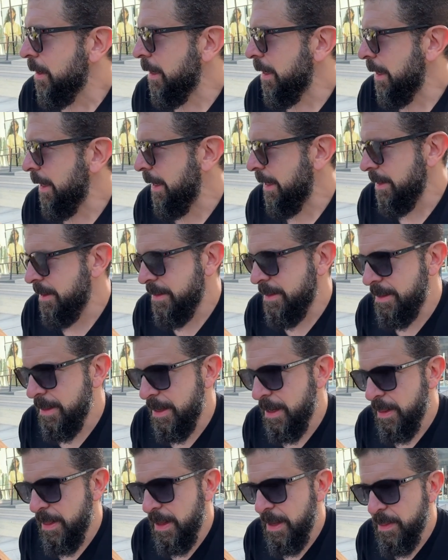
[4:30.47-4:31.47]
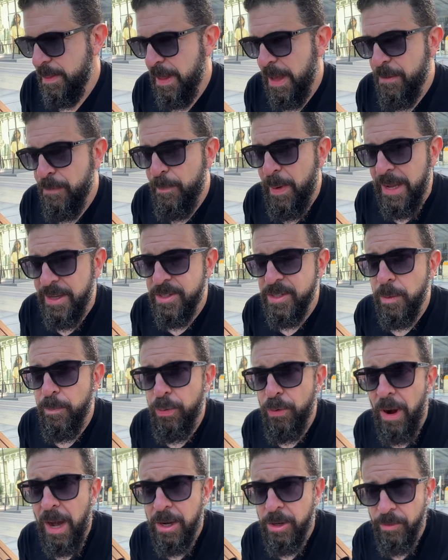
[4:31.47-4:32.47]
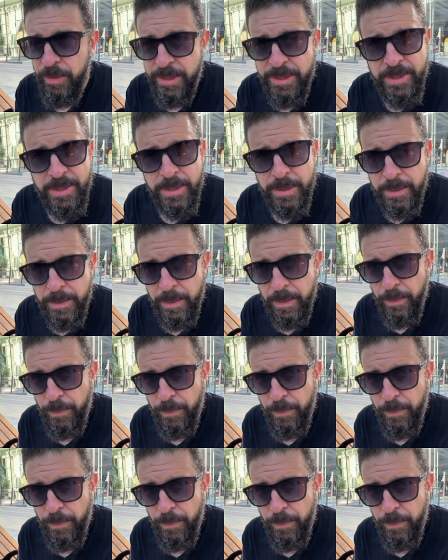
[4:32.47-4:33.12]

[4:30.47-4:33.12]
And they have made some progress